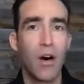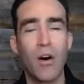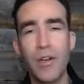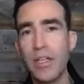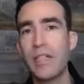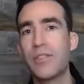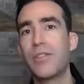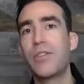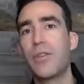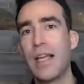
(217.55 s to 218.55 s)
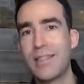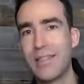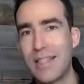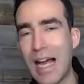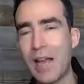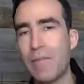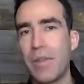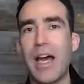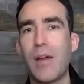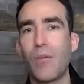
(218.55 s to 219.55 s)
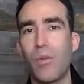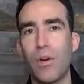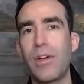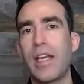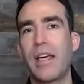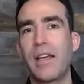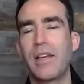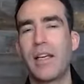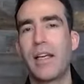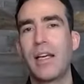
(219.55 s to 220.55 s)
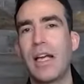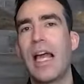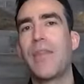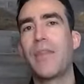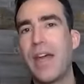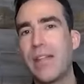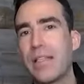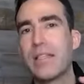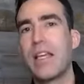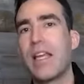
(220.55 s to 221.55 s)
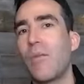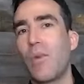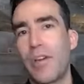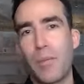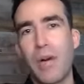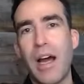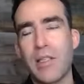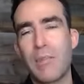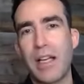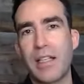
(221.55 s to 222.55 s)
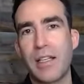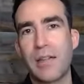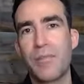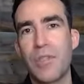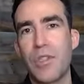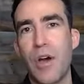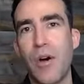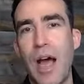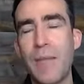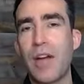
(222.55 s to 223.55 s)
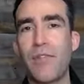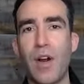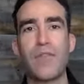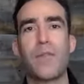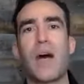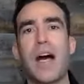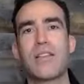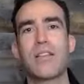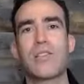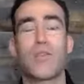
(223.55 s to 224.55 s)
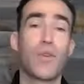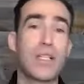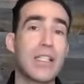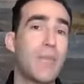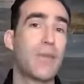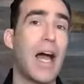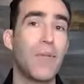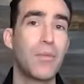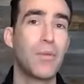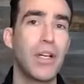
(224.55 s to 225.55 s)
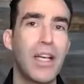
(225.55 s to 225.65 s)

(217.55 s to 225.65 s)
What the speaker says: All you need to do is type that word in and then the city where you're prospecting. So I'm not far from Boston. So for example, I would put